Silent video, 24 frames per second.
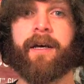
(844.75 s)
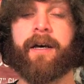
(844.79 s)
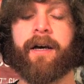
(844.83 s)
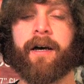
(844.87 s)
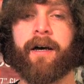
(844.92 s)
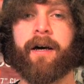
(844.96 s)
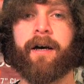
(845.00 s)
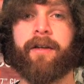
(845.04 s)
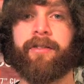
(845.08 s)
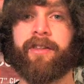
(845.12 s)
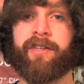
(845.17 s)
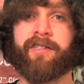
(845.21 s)

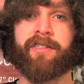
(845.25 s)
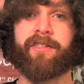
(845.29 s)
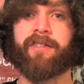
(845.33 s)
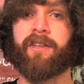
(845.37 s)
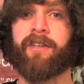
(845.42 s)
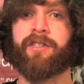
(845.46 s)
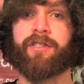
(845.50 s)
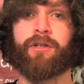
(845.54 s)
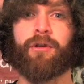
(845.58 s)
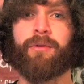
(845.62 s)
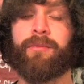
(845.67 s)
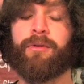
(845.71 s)
This is
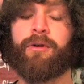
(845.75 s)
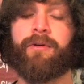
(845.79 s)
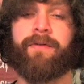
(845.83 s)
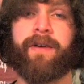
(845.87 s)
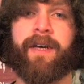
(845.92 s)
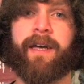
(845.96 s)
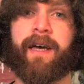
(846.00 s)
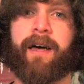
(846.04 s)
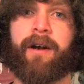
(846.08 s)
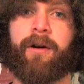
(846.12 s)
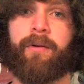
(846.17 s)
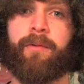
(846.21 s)
also a
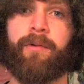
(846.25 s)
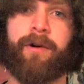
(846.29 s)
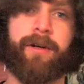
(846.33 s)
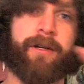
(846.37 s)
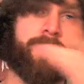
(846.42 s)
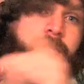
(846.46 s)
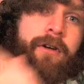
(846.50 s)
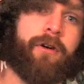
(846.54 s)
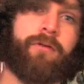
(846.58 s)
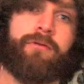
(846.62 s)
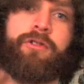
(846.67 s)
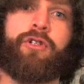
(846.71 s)
movie I don't want
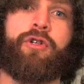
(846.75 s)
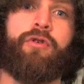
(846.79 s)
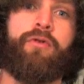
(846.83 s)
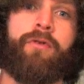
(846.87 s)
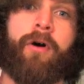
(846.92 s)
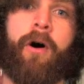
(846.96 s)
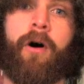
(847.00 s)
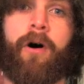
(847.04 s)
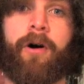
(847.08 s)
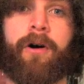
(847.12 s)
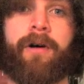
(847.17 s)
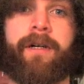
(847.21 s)
to go too
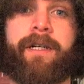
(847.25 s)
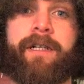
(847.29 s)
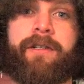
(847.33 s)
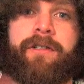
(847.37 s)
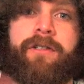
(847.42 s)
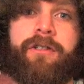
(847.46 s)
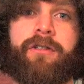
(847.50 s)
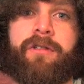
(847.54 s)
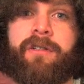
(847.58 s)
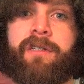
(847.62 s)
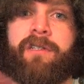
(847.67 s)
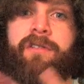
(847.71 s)
hard
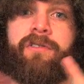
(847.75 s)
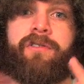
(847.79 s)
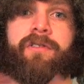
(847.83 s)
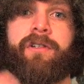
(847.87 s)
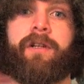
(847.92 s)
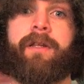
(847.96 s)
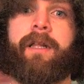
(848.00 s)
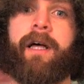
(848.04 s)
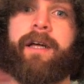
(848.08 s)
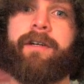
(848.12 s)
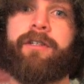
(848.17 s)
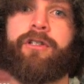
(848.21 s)
into because there's
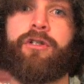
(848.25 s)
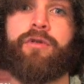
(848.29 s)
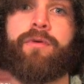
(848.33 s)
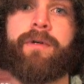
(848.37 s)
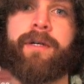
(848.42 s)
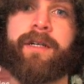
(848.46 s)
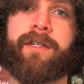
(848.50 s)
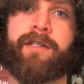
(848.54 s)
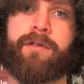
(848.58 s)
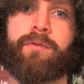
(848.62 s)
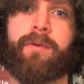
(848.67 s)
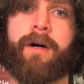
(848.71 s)
a lot to
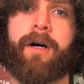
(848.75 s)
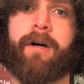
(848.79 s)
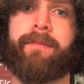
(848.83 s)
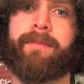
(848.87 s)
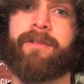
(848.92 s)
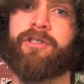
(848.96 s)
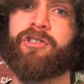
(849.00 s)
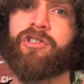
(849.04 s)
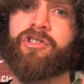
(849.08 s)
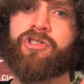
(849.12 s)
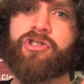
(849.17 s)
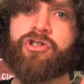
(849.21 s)
it as well,
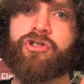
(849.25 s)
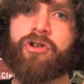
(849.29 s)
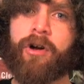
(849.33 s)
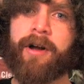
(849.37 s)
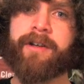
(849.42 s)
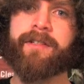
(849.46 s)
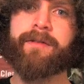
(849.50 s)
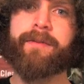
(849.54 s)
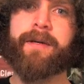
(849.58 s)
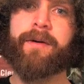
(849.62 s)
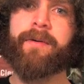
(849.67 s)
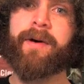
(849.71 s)
but just
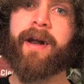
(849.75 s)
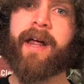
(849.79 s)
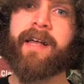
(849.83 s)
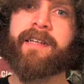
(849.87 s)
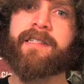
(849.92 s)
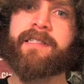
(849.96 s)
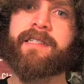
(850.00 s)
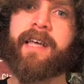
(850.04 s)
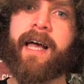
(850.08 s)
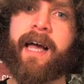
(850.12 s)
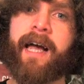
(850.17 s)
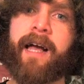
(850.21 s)
trust me when I
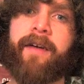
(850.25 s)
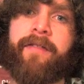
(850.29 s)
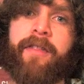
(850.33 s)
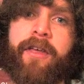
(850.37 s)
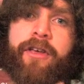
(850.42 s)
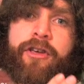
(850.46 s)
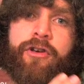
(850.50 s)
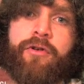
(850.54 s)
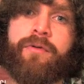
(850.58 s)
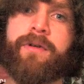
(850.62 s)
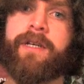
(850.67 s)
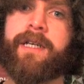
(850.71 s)
say
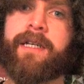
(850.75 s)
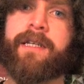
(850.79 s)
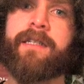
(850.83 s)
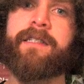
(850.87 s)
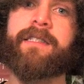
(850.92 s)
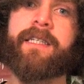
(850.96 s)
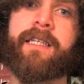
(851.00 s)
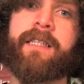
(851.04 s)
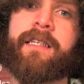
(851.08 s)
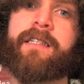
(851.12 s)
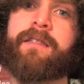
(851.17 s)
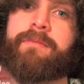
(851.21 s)
that you need to
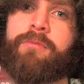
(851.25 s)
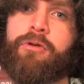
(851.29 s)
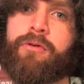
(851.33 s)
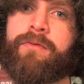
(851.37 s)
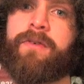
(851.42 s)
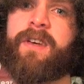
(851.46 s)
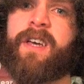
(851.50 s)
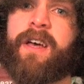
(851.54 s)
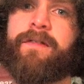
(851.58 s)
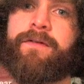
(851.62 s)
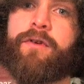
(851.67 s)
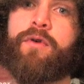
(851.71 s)
see this
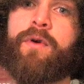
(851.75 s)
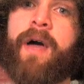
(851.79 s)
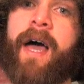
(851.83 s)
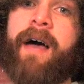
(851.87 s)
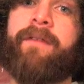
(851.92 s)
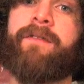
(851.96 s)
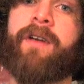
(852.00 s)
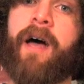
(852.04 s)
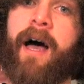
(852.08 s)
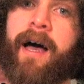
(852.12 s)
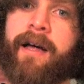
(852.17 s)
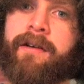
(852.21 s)
movie if you
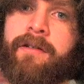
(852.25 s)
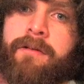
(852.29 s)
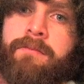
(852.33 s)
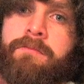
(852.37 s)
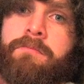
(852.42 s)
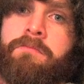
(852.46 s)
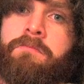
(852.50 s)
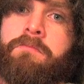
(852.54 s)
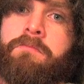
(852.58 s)
have not.